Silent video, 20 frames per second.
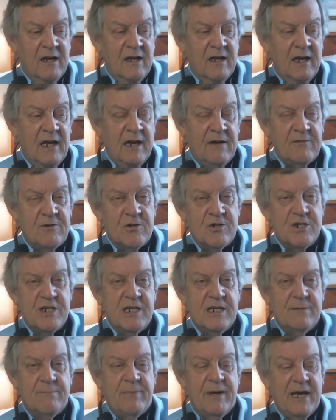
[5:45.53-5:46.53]
After she
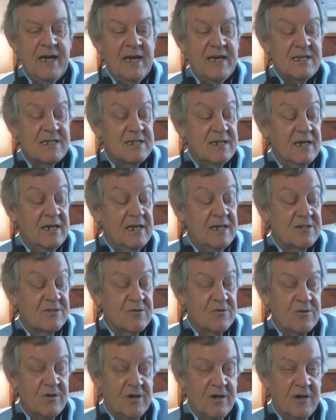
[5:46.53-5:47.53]
had passed, I asked
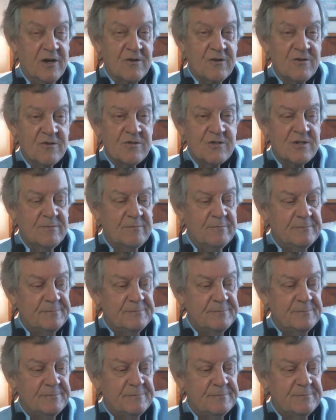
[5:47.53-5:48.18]
her daughters